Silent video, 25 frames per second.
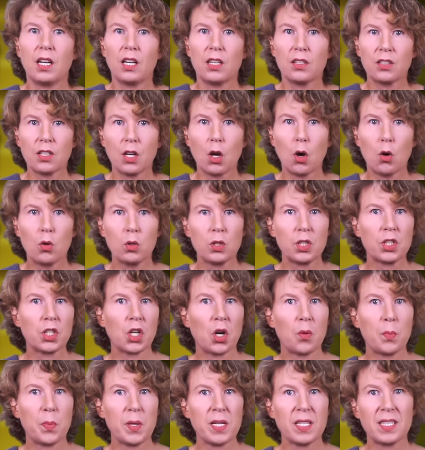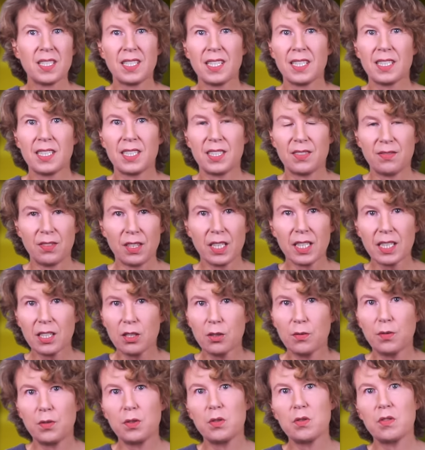The whole topic gets very
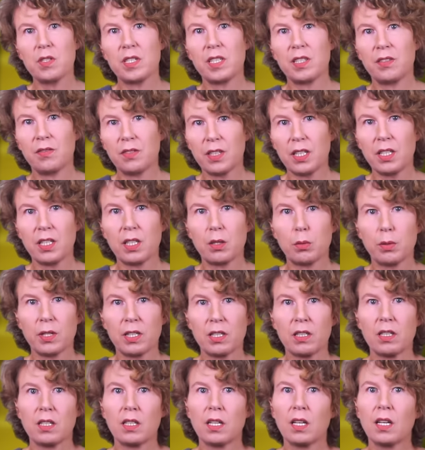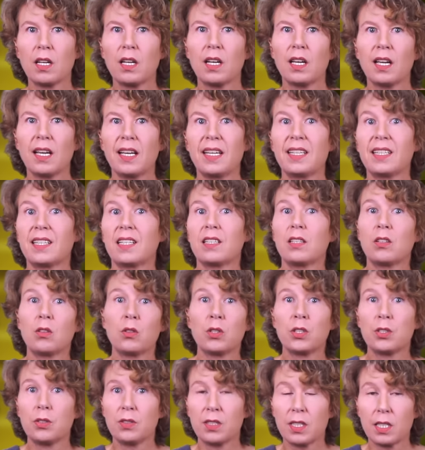confusing very quickly, and I know
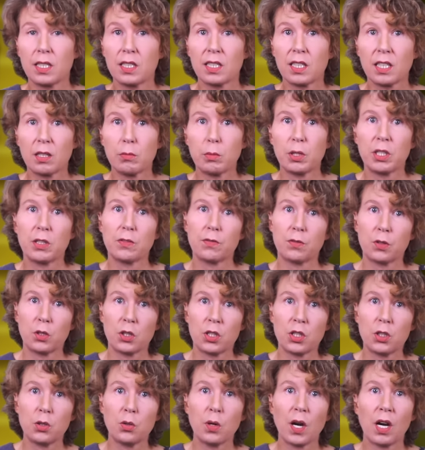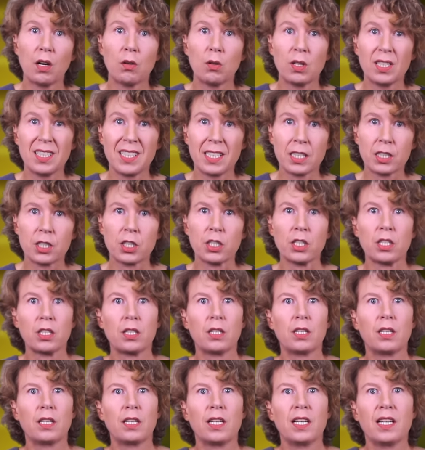you didn't come here for a two hour lecture.
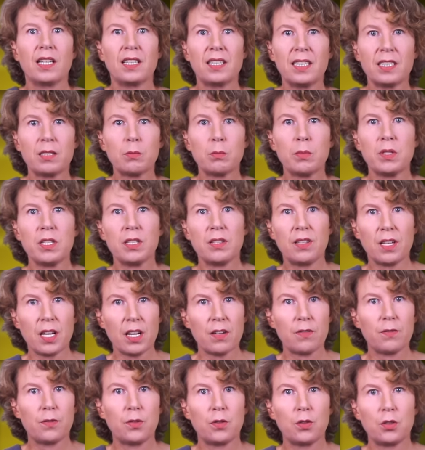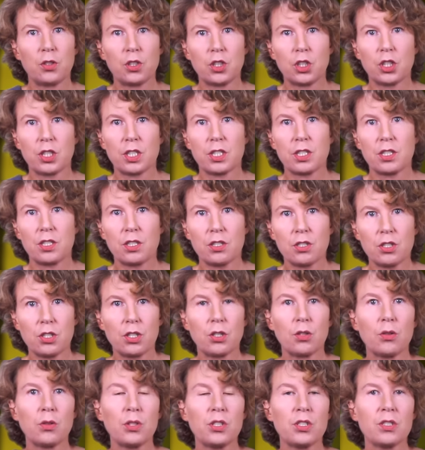Let me therefore just
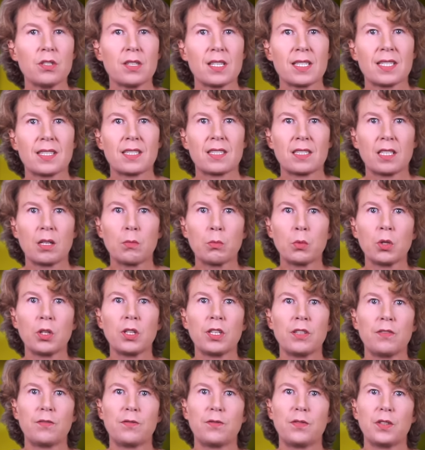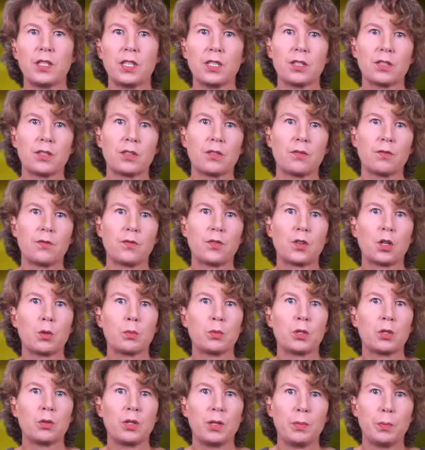show you a summary figure from
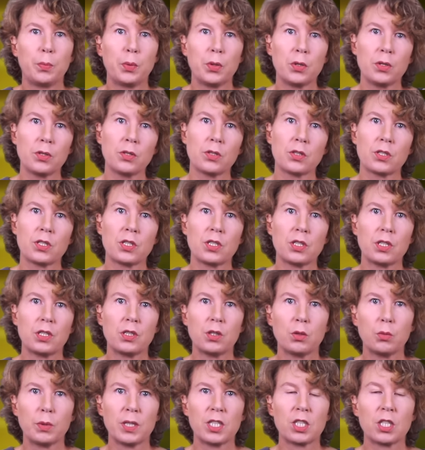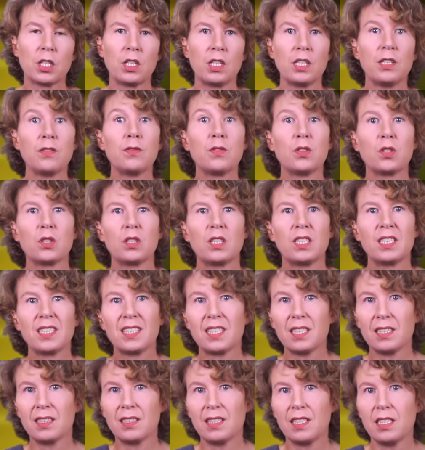a report to which I leave you a
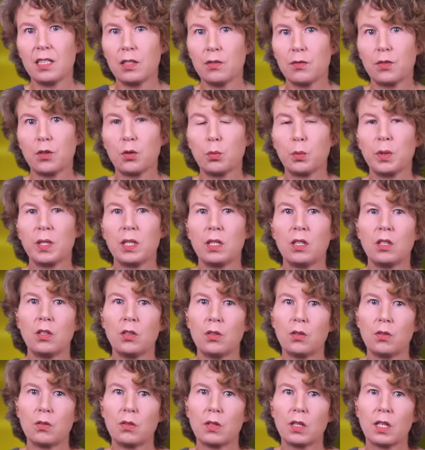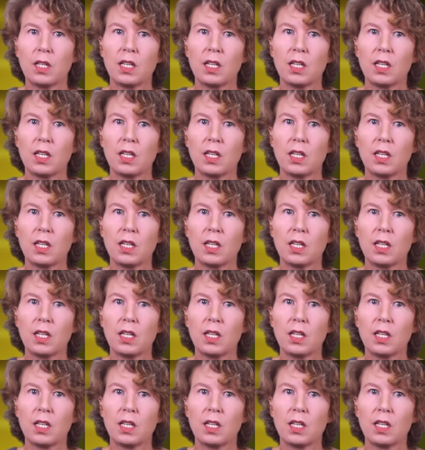link in the info below.